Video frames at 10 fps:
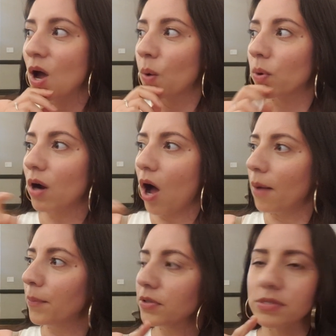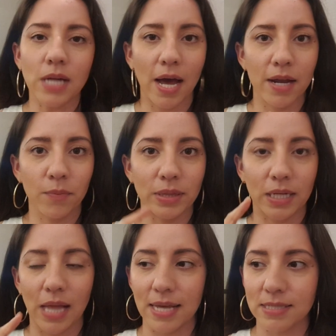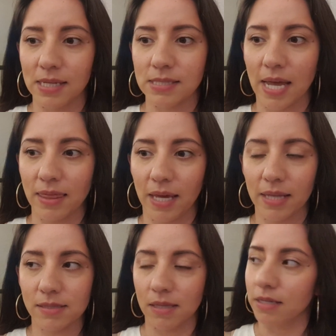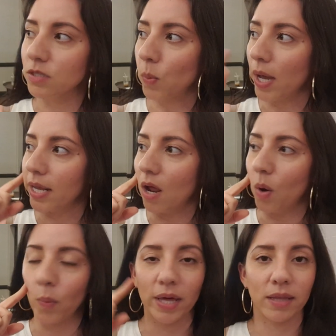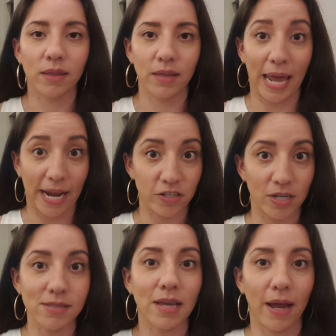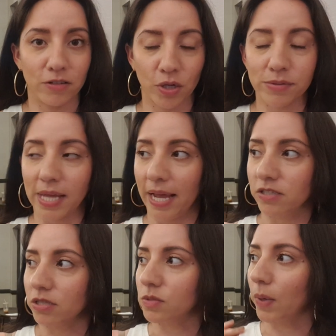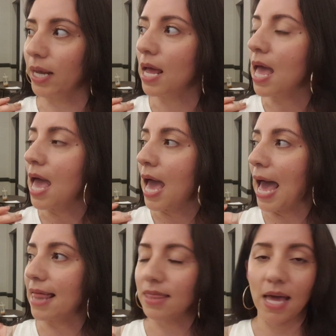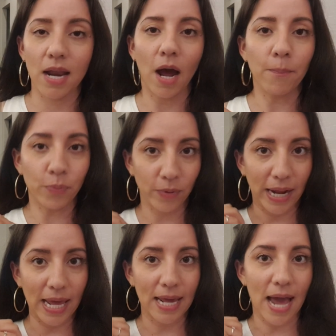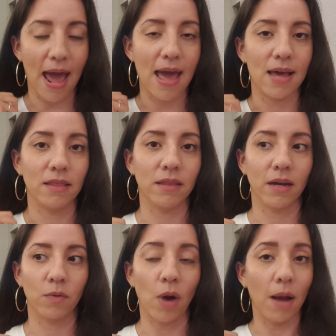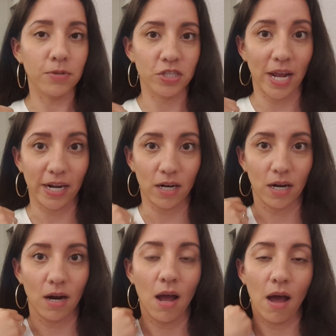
We're almost done with the classes. I think it's this one with the agents. I chose the agents one. And then a break and the Rob Schneider